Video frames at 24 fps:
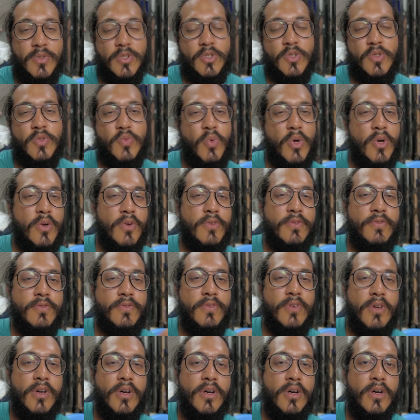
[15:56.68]
which was one of
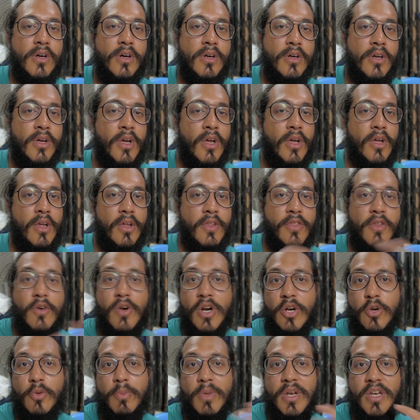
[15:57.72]
uh, the
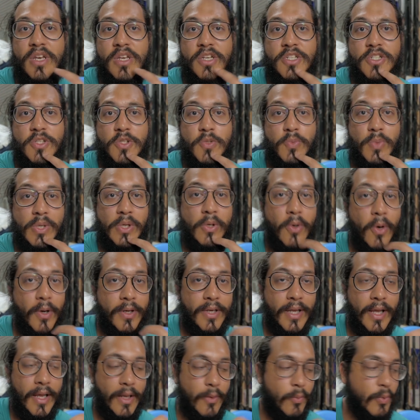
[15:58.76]
recommendations we
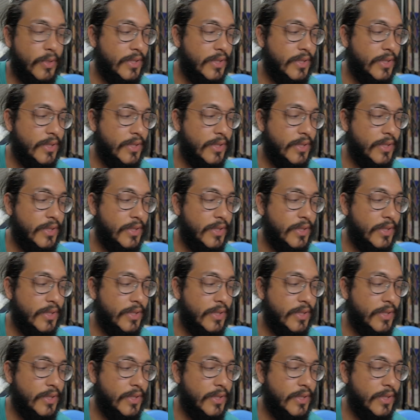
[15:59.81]
got and